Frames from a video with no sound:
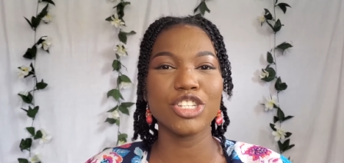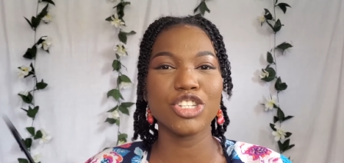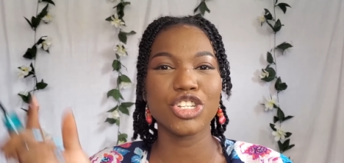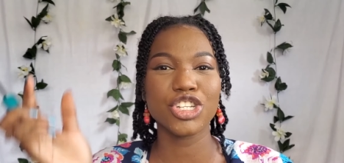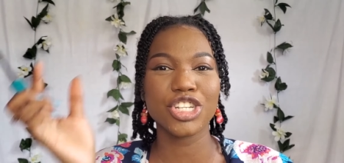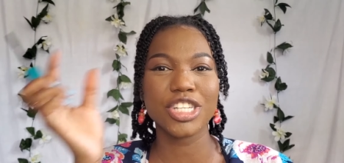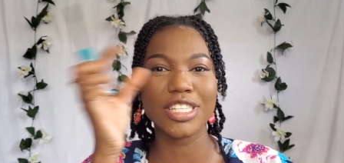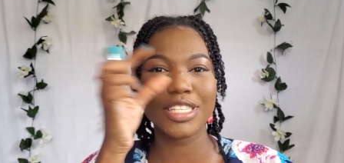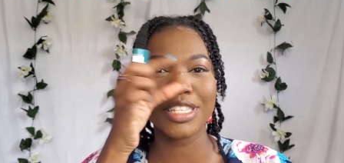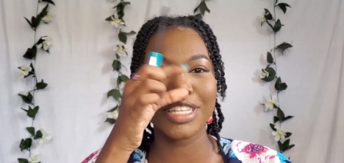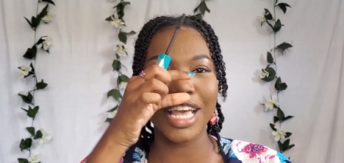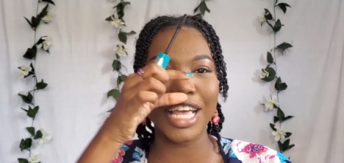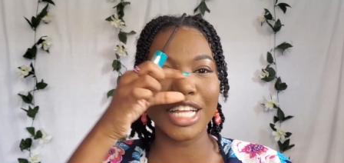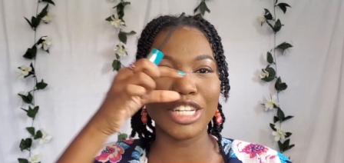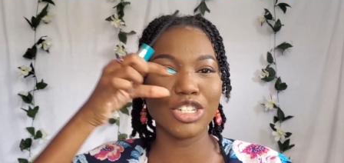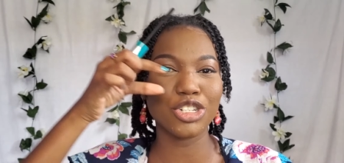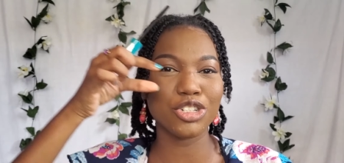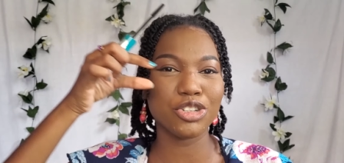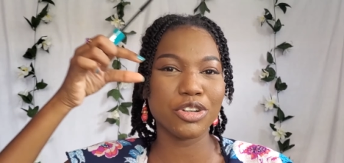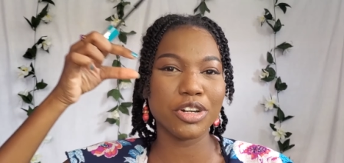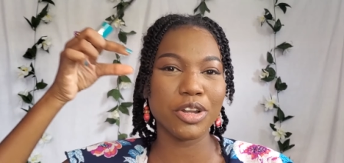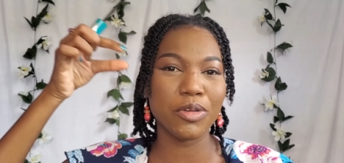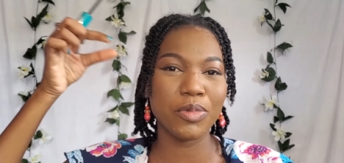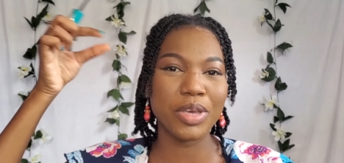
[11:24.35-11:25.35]
just to
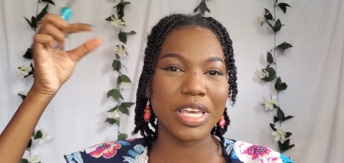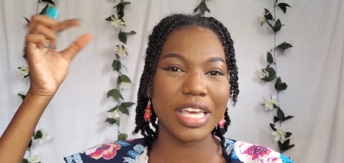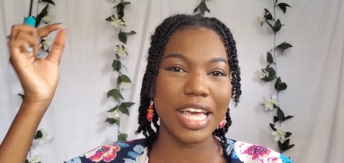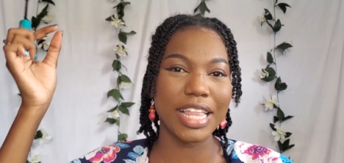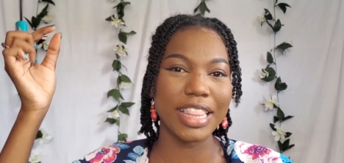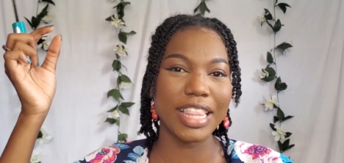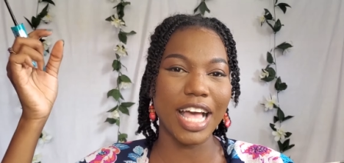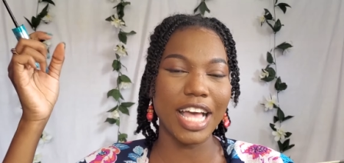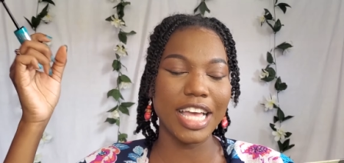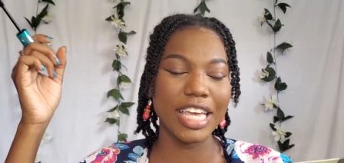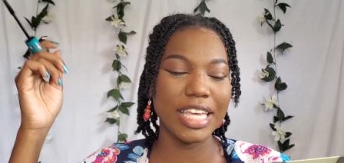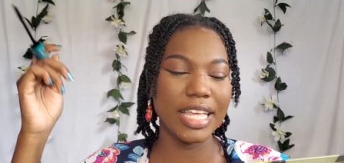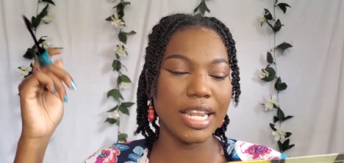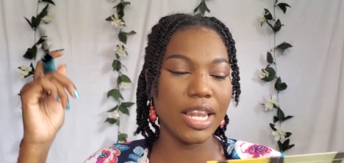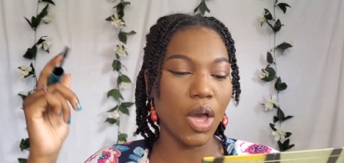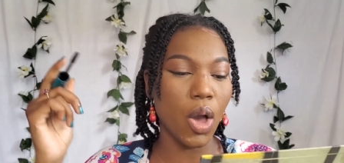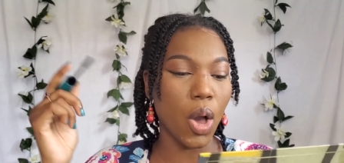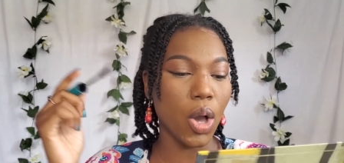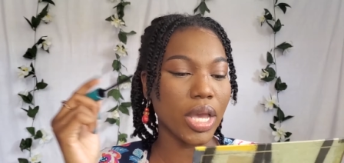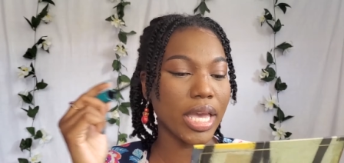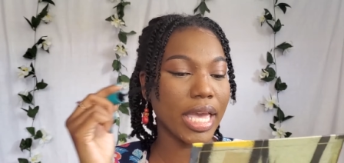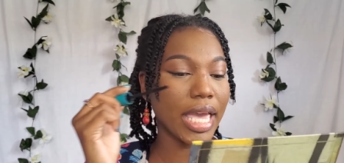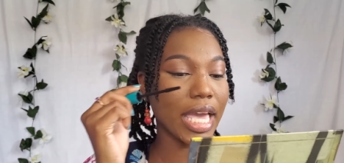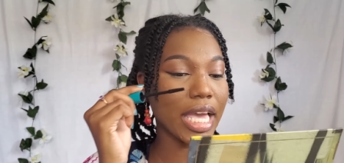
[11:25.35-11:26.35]
ensure that we get that
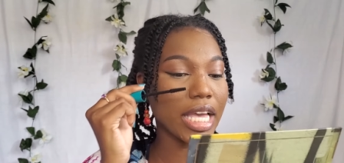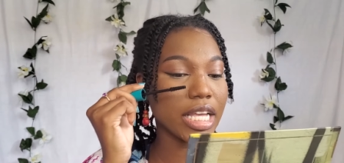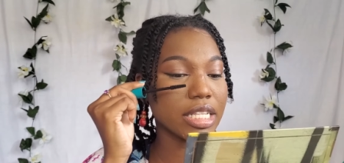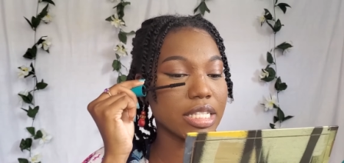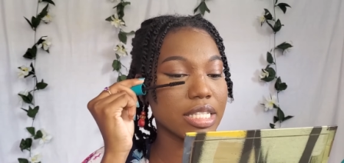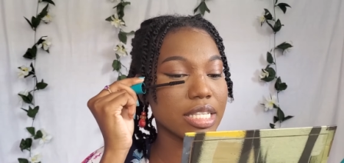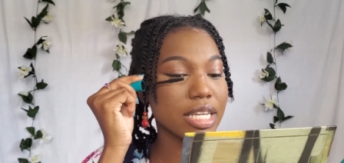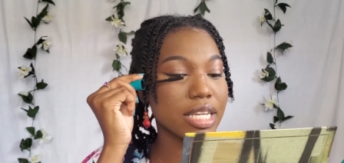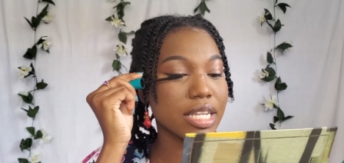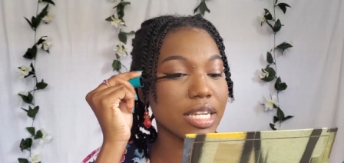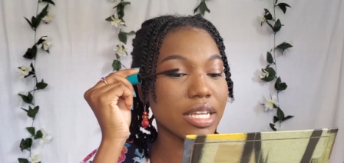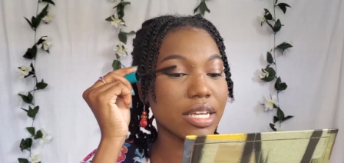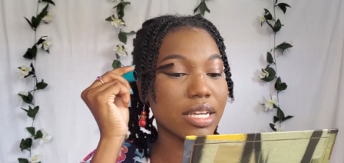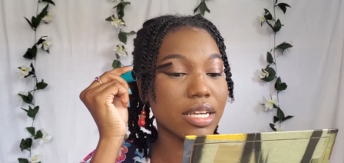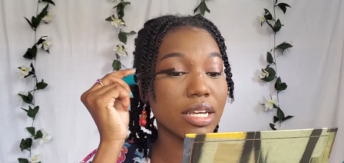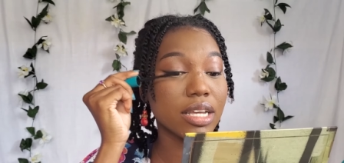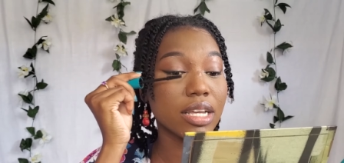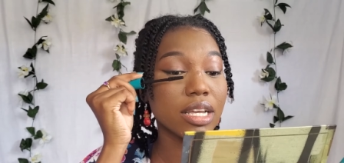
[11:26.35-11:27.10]
elongated